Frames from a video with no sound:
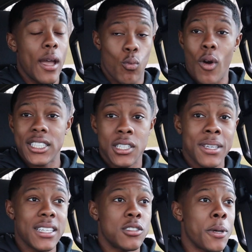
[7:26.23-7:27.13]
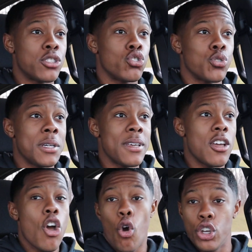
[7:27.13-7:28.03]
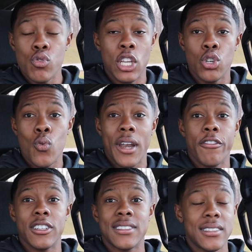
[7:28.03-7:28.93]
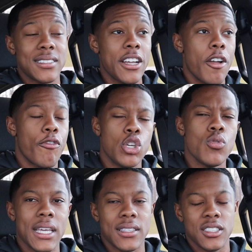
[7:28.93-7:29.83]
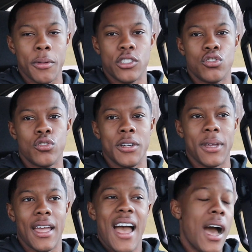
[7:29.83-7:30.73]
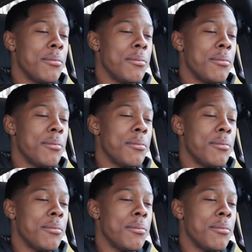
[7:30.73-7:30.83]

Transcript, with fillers: and watch him get special treatment, or you can do whatever is necessary for you to get the special treatment.